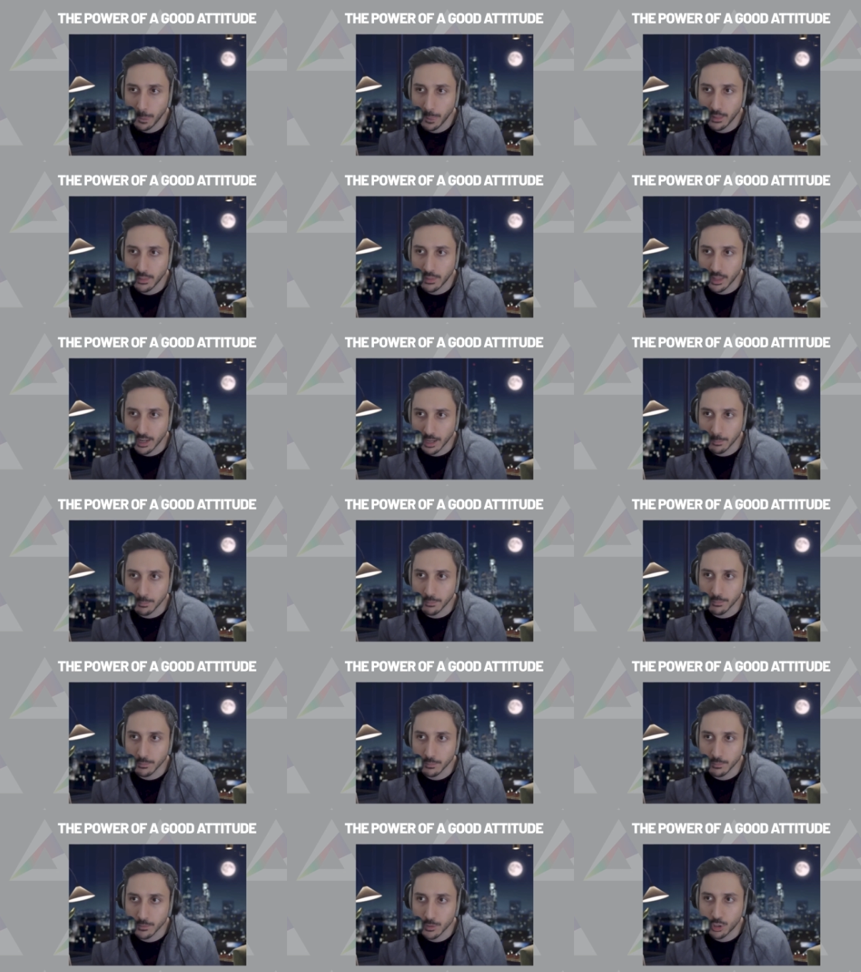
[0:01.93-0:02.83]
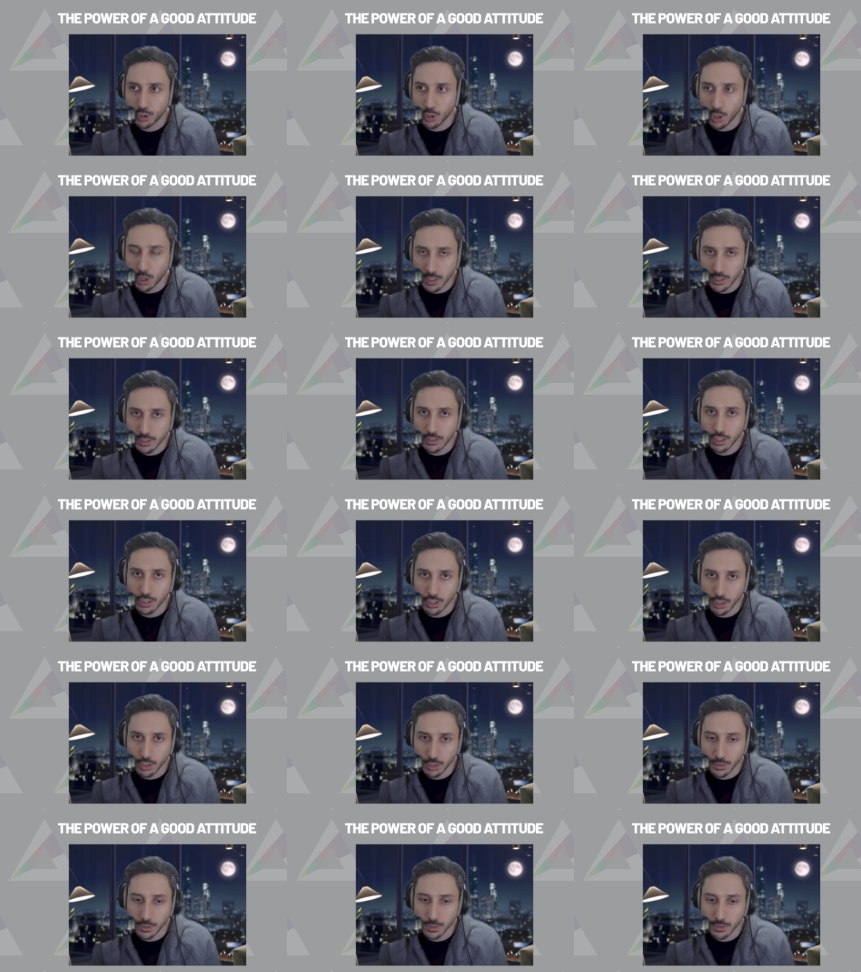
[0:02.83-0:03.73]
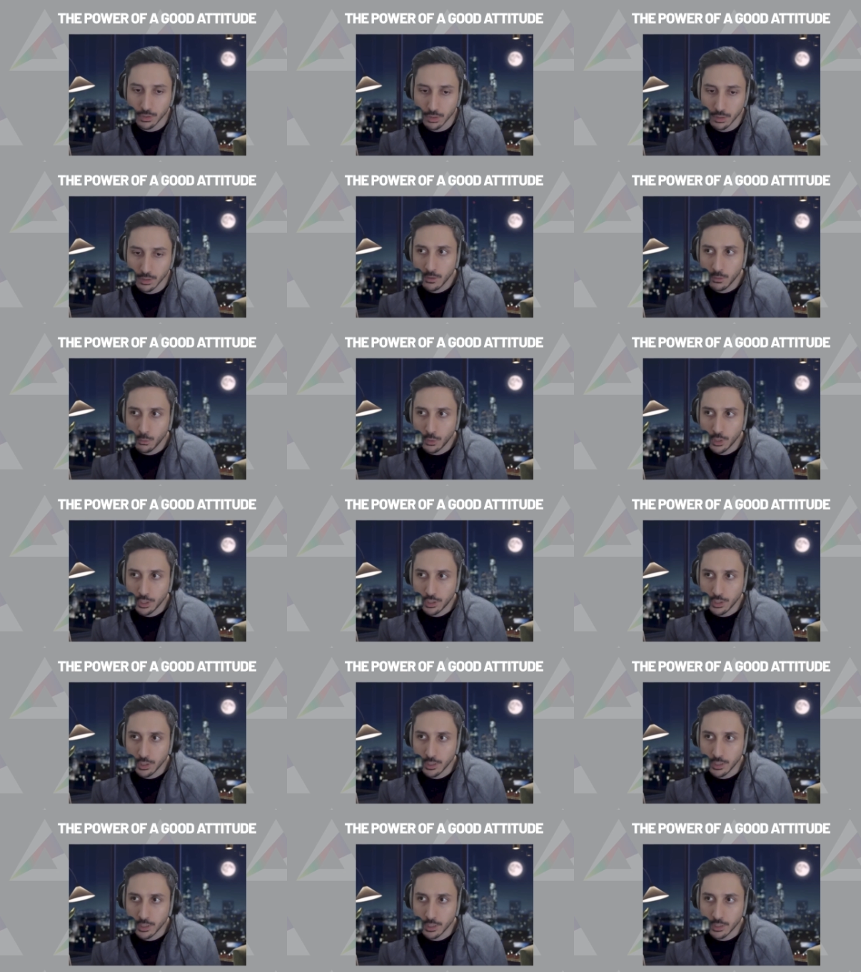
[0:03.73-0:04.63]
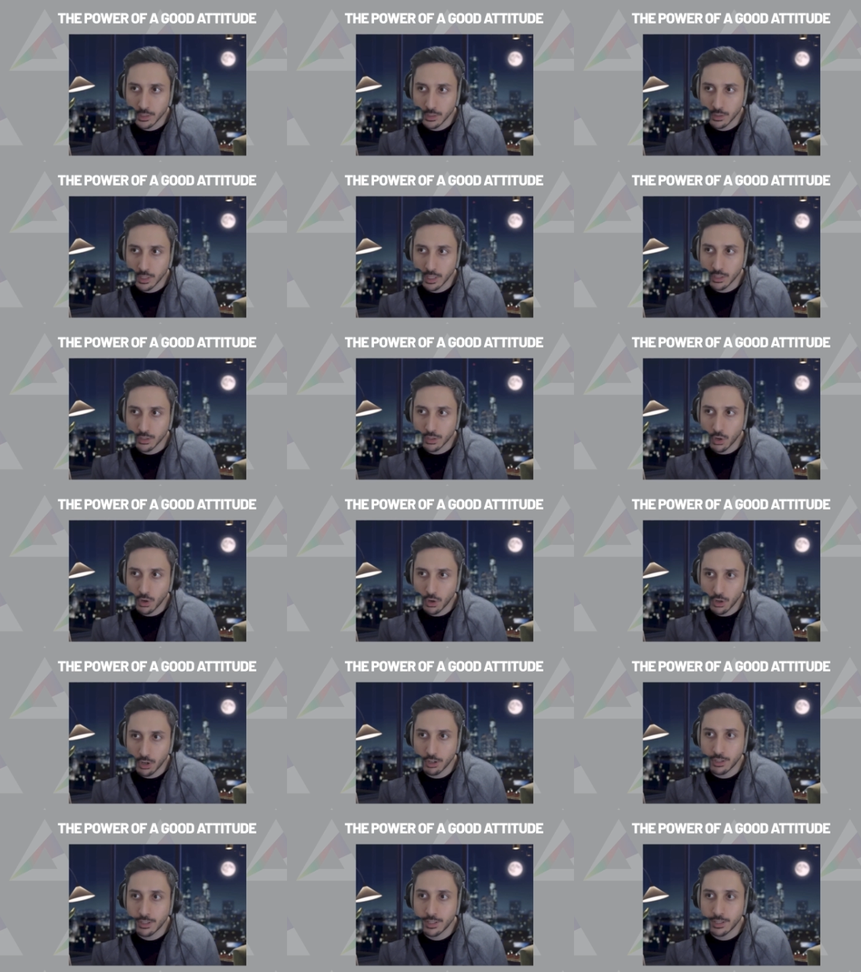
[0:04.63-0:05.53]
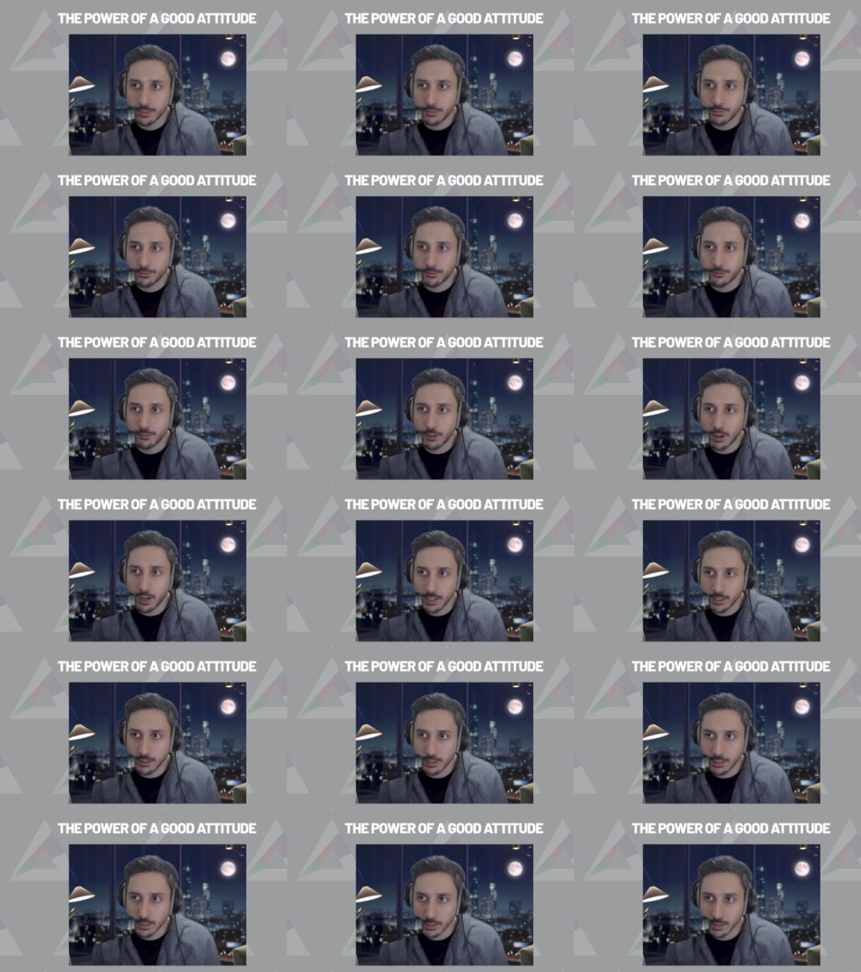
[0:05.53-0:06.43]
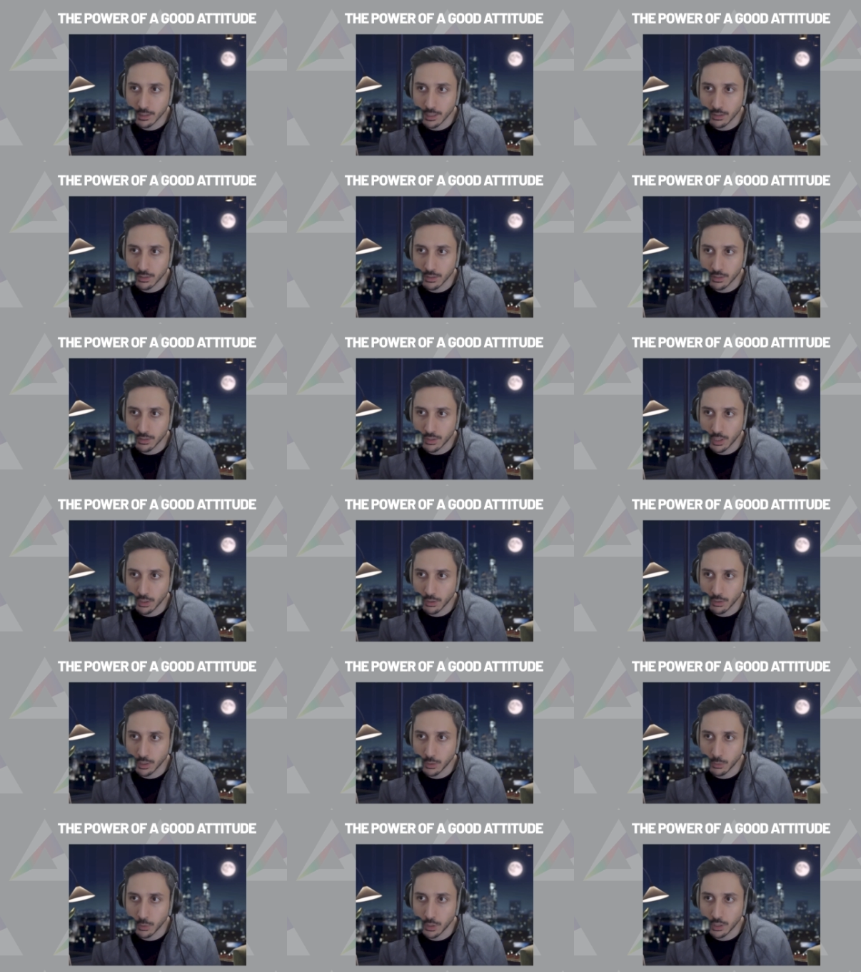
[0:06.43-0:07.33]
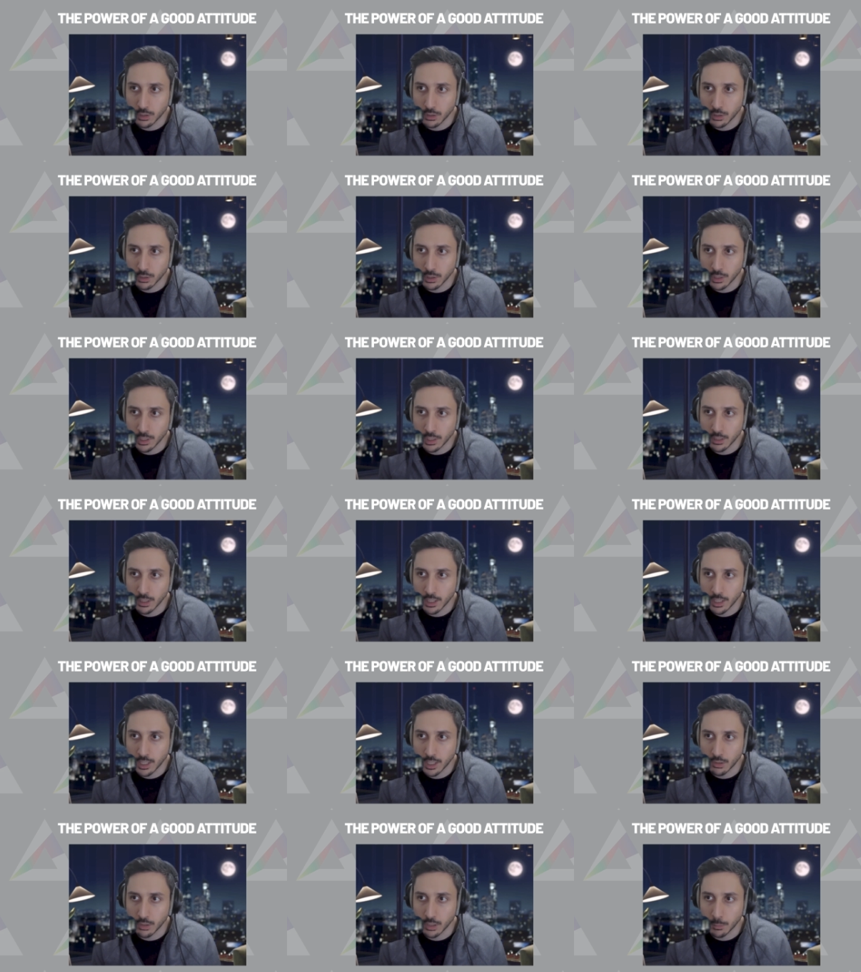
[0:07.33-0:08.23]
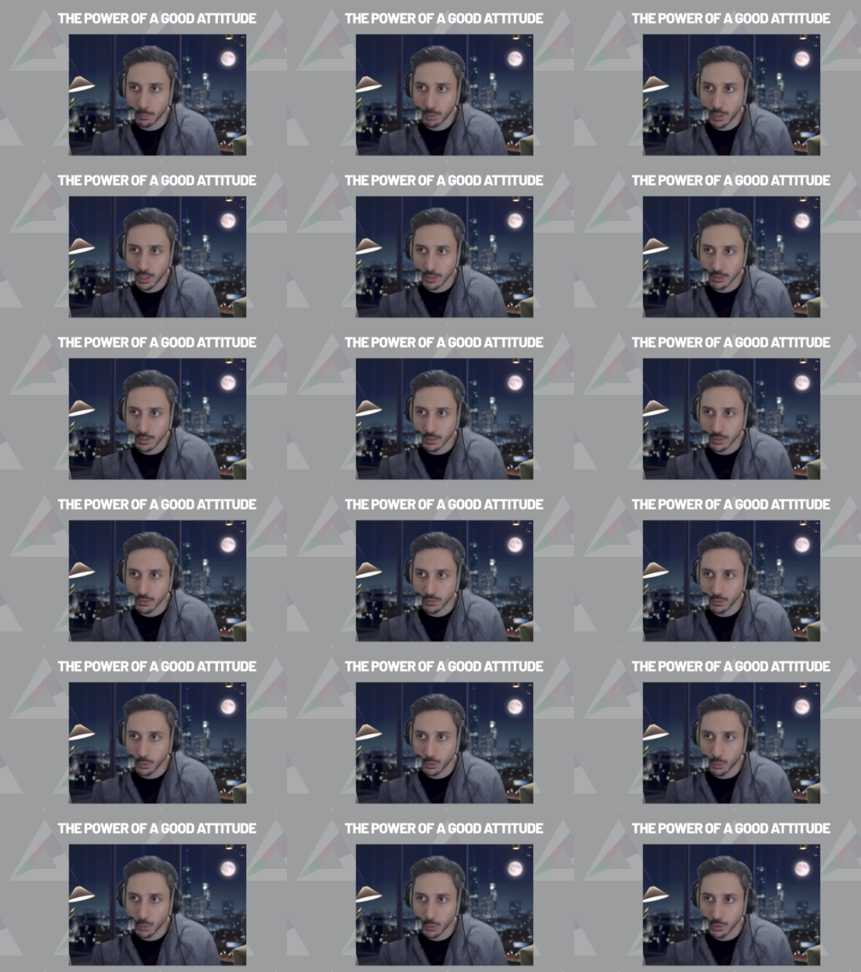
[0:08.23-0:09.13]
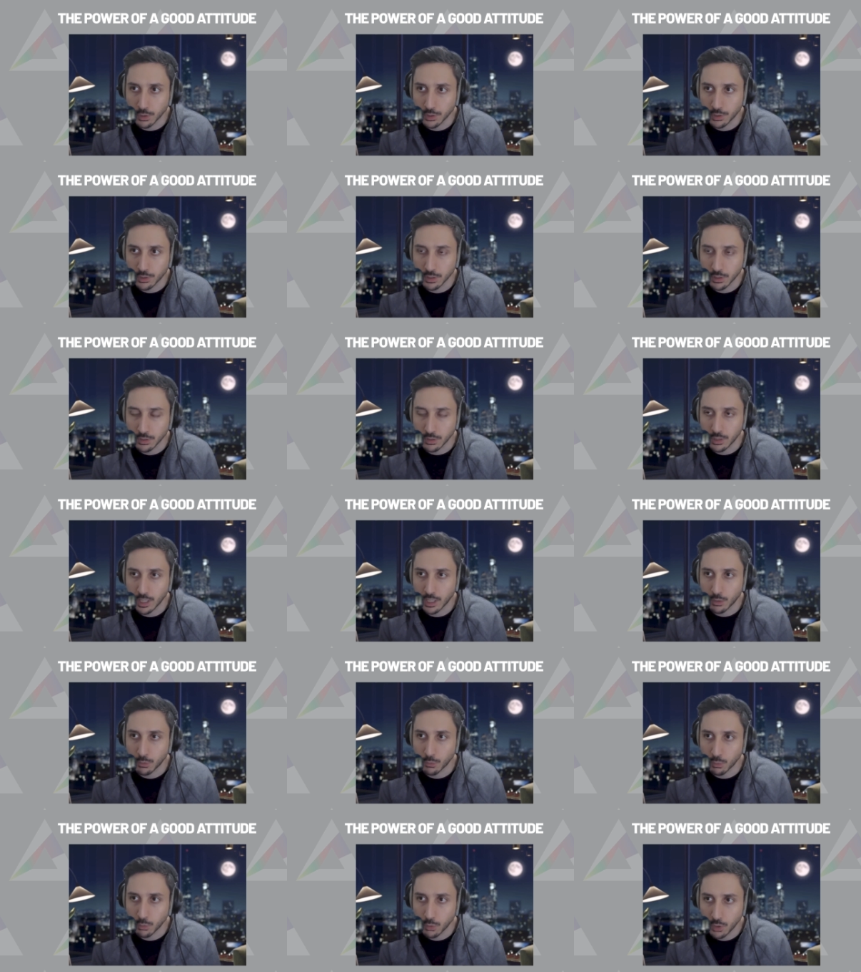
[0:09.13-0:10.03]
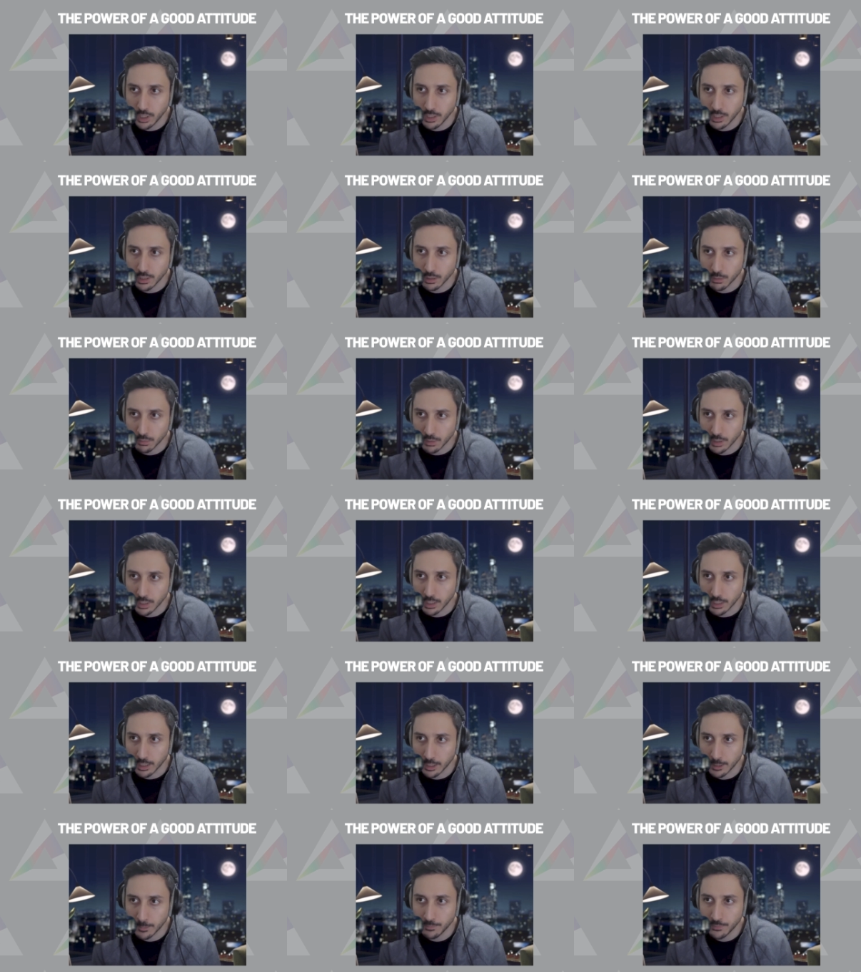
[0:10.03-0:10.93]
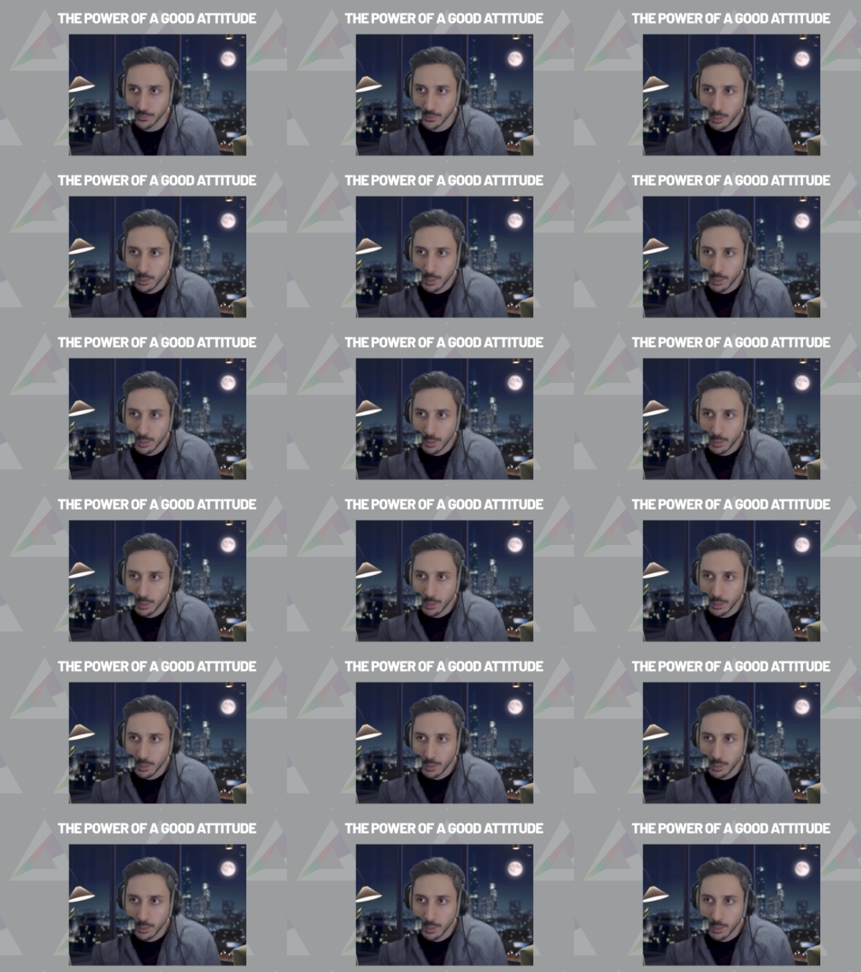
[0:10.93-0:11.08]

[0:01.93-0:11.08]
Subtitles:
that I'm starting to notice, which is, and it's hard to find this necessarily when you're in the hiring process, of course, because you got to really read in.